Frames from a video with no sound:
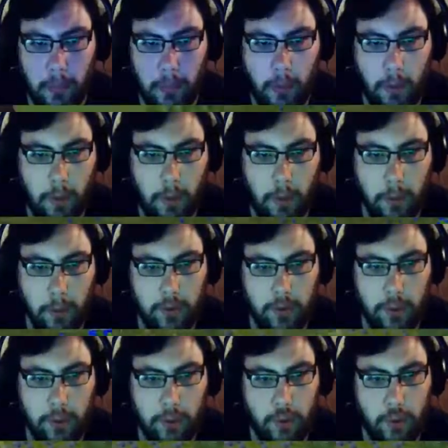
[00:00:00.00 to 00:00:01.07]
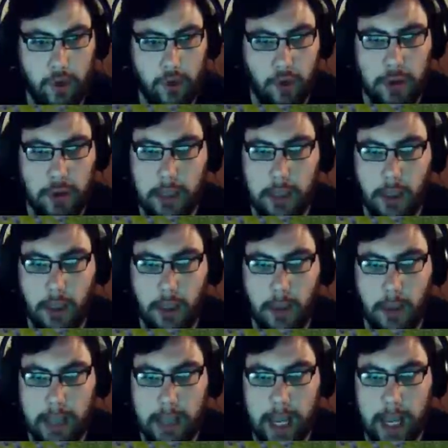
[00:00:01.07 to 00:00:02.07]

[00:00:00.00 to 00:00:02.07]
or put too much water in this. I can always